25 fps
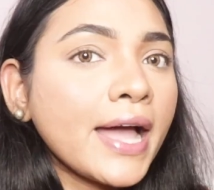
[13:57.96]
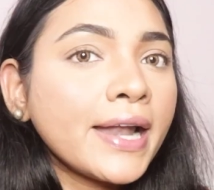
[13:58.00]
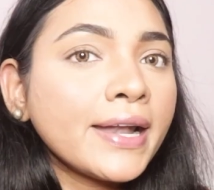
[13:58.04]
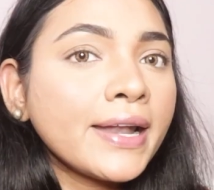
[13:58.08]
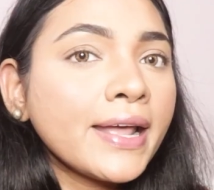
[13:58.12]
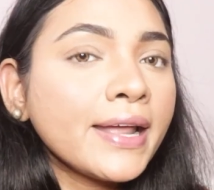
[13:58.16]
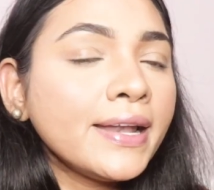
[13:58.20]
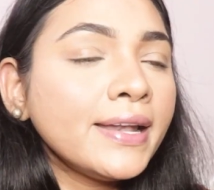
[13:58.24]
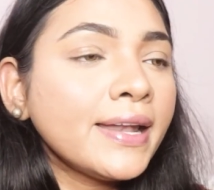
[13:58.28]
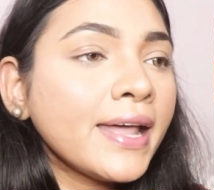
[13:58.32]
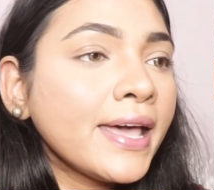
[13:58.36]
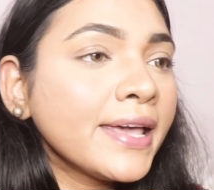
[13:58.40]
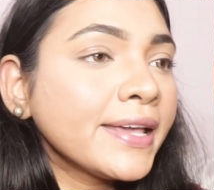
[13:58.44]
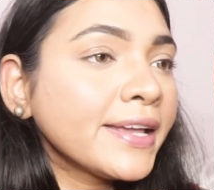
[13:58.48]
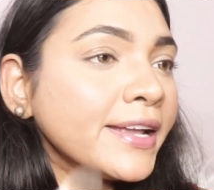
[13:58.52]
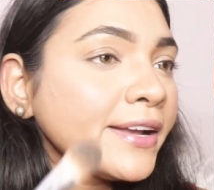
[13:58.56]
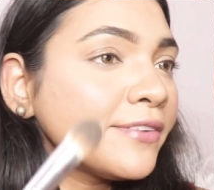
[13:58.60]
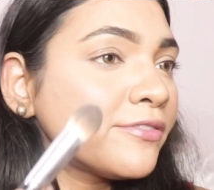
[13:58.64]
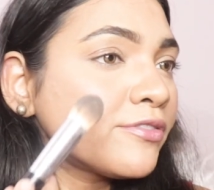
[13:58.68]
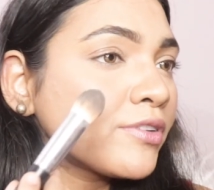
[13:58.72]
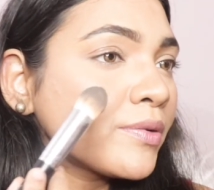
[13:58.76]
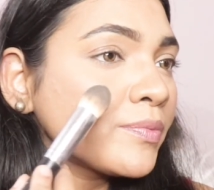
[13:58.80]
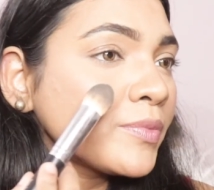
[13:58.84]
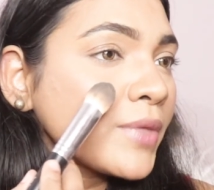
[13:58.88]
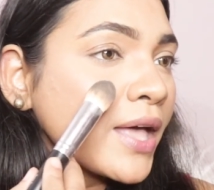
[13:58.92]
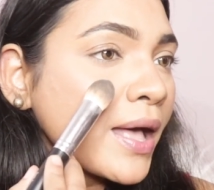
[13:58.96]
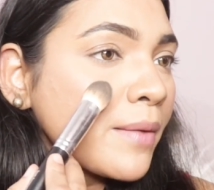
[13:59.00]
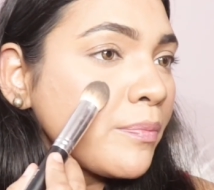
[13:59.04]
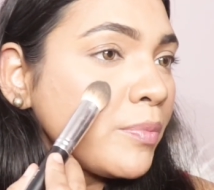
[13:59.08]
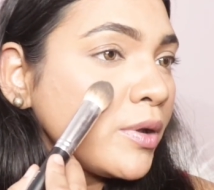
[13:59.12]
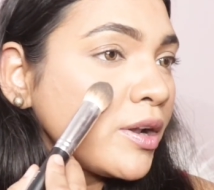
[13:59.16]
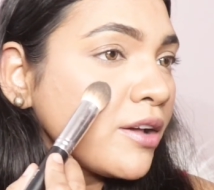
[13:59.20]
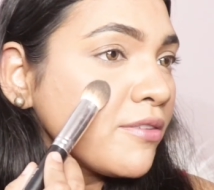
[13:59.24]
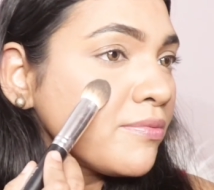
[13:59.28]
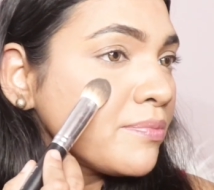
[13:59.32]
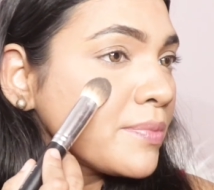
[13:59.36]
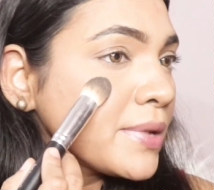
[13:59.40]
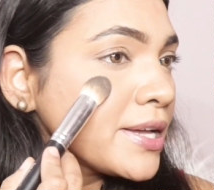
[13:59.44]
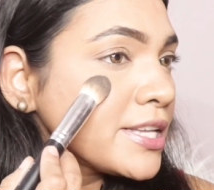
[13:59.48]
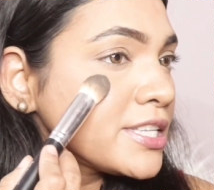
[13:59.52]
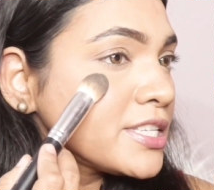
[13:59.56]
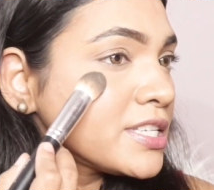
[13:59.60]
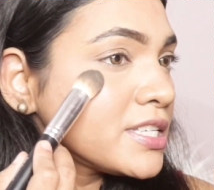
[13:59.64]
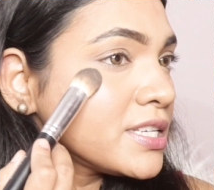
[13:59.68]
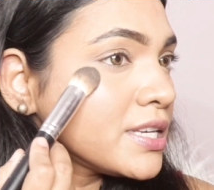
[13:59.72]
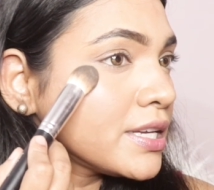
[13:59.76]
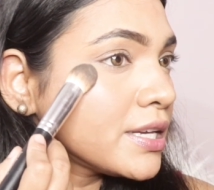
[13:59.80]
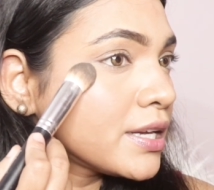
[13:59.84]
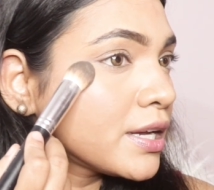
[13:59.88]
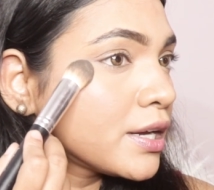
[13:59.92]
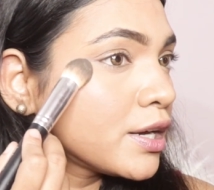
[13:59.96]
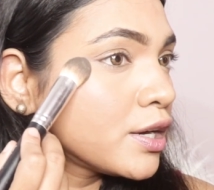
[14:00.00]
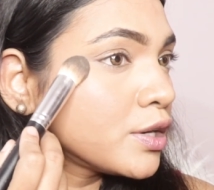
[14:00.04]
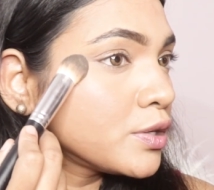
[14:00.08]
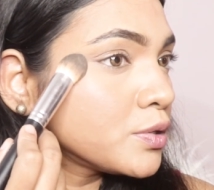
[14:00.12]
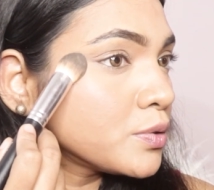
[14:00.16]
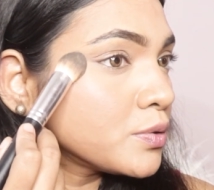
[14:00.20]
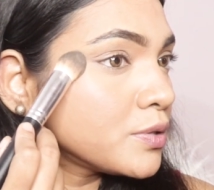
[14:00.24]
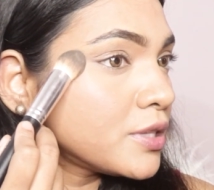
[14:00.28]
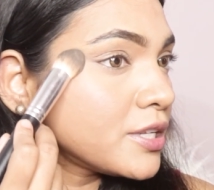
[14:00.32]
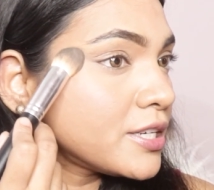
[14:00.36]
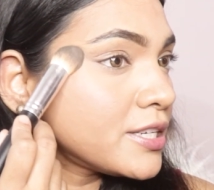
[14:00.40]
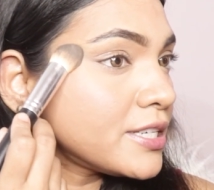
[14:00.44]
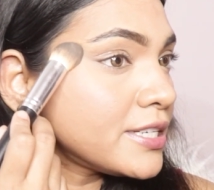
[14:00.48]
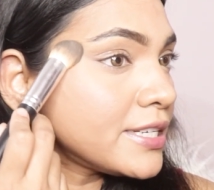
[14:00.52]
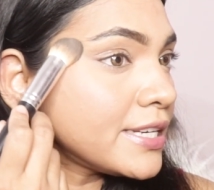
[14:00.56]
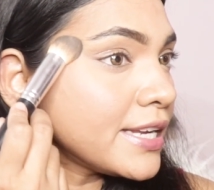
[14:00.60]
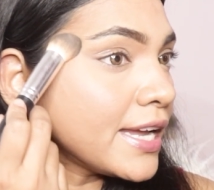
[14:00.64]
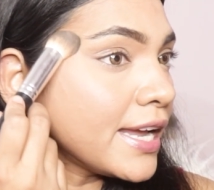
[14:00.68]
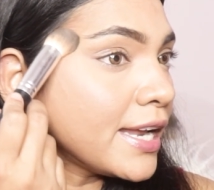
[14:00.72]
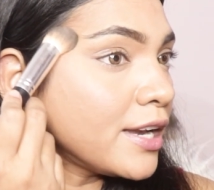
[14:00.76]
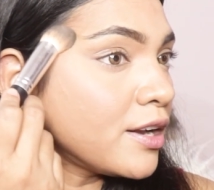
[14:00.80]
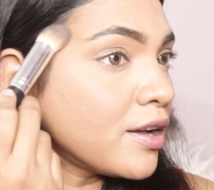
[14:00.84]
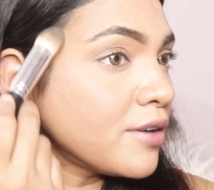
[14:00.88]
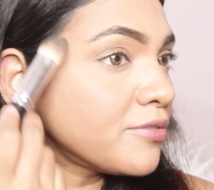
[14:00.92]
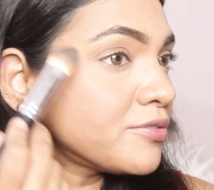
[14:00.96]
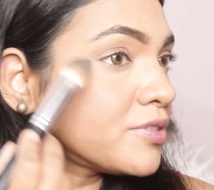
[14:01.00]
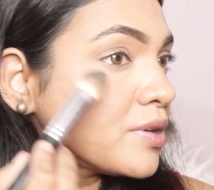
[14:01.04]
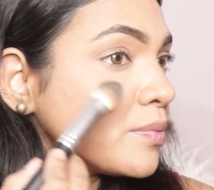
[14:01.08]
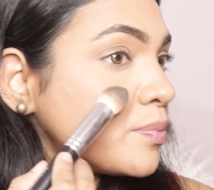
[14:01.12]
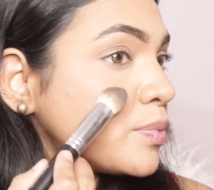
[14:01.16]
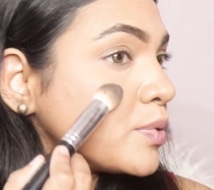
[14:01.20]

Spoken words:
And I like it from the apple of my cheek to the tail of the